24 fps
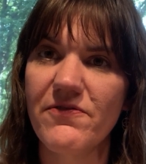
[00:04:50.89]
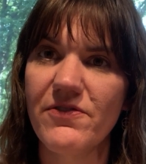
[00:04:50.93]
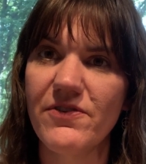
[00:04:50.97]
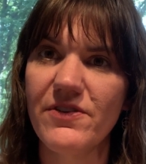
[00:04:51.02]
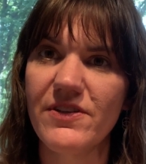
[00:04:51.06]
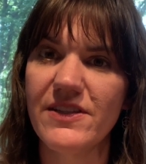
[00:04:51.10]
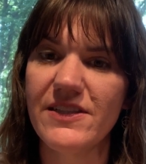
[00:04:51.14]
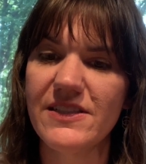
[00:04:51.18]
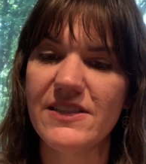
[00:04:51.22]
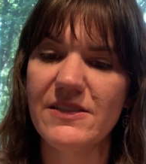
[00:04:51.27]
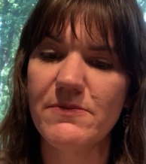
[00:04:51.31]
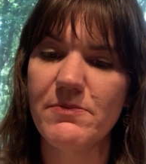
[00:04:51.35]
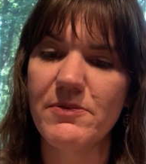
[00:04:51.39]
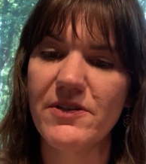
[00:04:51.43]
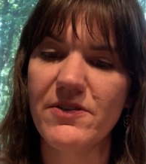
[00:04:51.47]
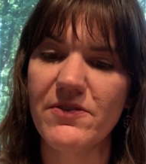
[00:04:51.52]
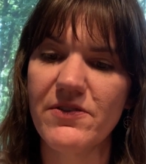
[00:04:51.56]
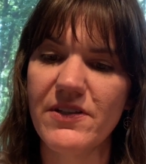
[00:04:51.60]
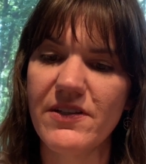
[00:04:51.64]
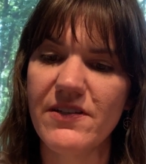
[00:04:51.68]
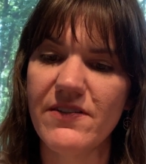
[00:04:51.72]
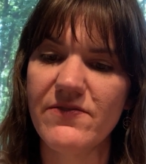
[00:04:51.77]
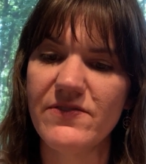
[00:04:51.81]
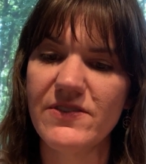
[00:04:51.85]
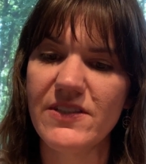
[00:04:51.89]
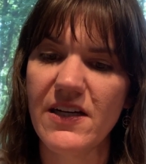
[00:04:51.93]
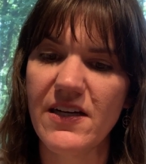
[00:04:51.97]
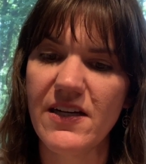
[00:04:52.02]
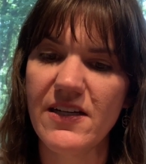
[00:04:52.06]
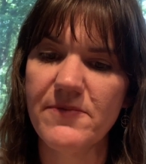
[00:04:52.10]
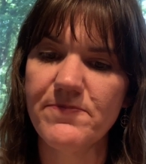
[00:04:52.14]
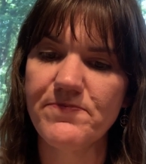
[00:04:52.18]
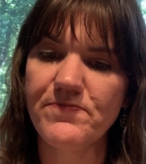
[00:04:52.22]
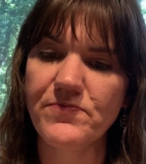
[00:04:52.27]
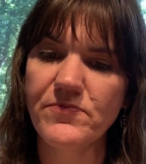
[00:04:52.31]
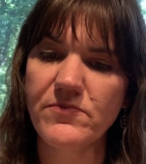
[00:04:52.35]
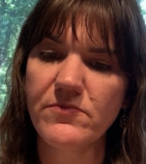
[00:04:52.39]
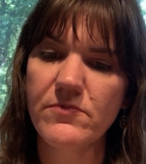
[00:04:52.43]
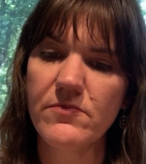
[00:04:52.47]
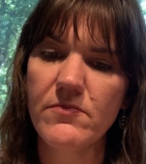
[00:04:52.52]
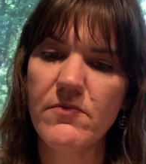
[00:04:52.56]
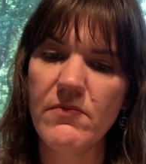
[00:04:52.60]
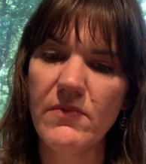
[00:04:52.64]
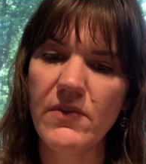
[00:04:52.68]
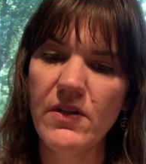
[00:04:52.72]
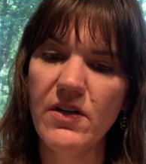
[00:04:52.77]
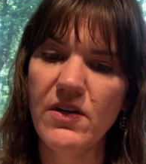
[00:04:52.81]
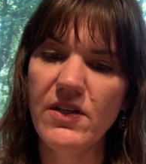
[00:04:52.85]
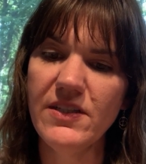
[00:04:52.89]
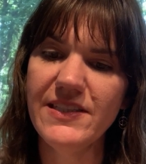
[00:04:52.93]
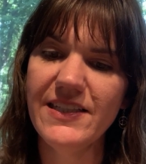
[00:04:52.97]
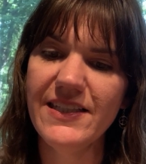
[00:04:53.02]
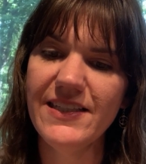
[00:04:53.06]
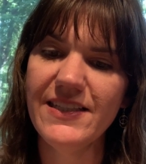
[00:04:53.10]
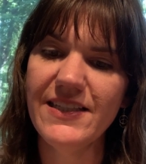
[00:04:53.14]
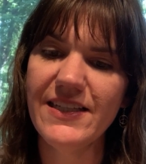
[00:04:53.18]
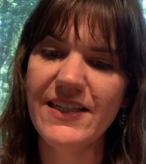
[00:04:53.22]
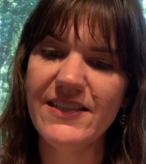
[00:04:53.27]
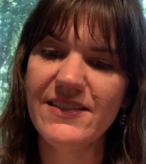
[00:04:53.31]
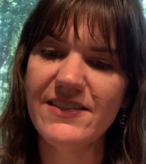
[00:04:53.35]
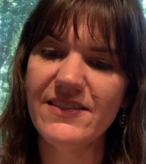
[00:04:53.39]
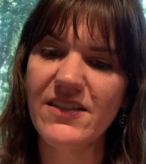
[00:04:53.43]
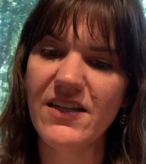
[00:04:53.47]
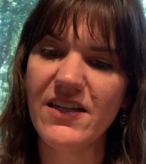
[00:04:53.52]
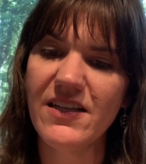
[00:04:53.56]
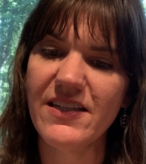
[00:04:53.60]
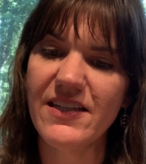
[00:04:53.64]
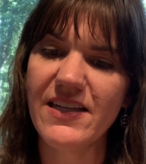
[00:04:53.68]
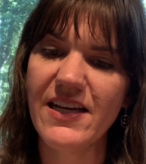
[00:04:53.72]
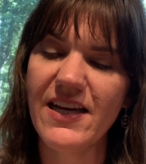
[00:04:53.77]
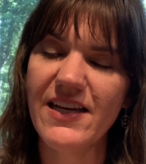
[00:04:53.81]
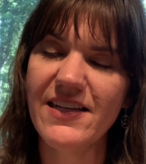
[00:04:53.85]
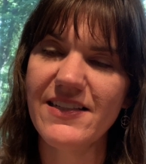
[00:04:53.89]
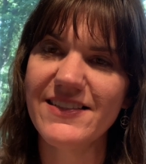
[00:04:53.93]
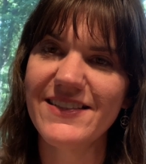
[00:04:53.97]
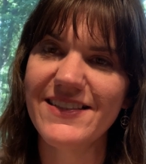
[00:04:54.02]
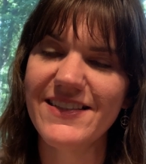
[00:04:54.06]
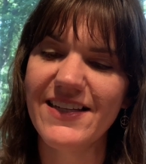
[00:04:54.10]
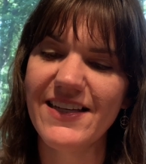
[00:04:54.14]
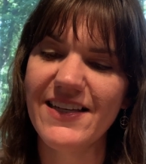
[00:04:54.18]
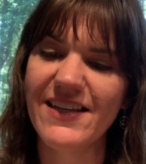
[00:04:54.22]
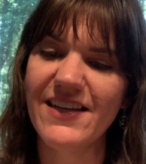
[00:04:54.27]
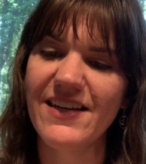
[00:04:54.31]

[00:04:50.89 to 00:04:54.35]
for this period of time on 10days.net.